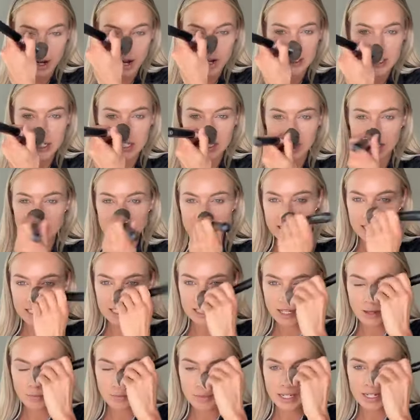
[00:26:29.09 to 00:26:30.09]
Probably just because
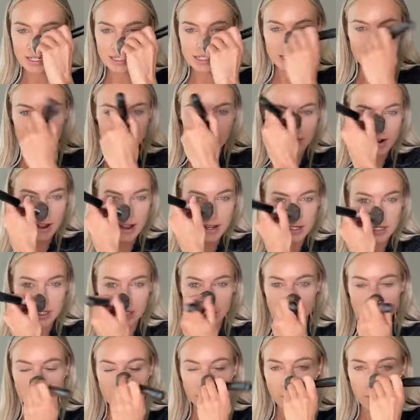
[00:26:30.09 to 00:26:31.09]
it's something
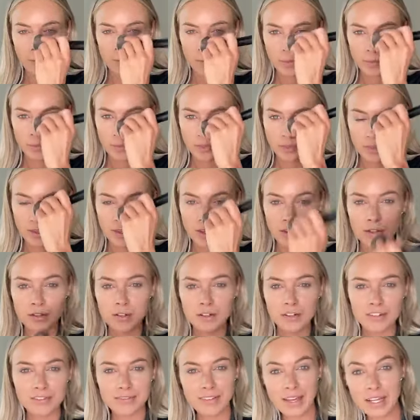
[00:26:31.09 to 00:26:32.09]
different.
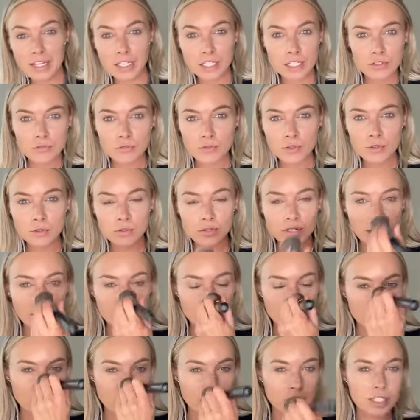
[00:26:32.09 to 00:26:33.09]
Face food,
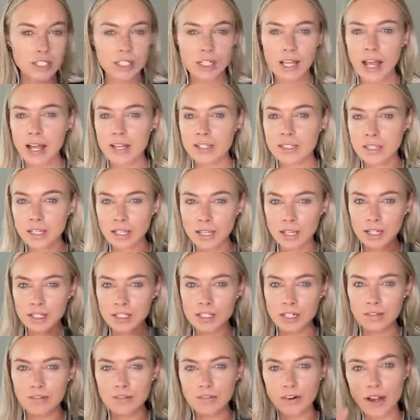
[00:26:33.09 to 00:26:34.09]
it just has like a
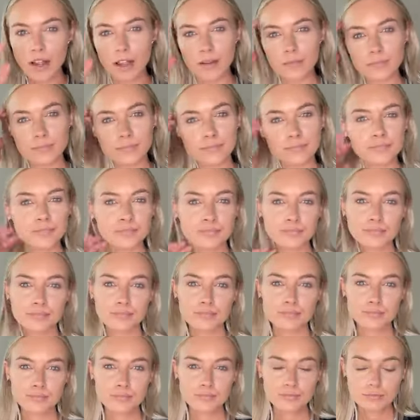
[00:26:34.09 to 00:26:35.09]
different
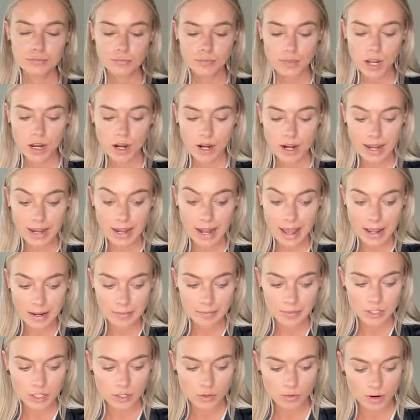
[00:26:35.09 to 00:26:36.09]

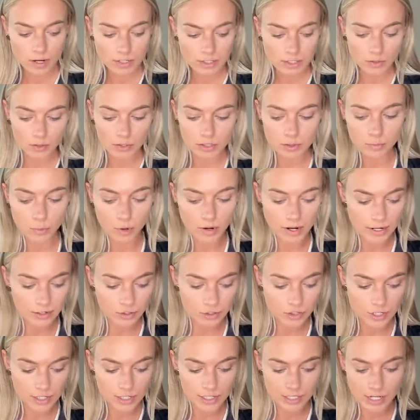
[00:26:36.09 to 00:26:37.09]
name to it, so it's more
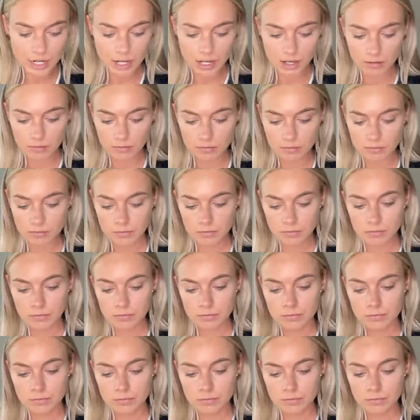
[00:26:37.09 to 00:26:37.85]
interesting.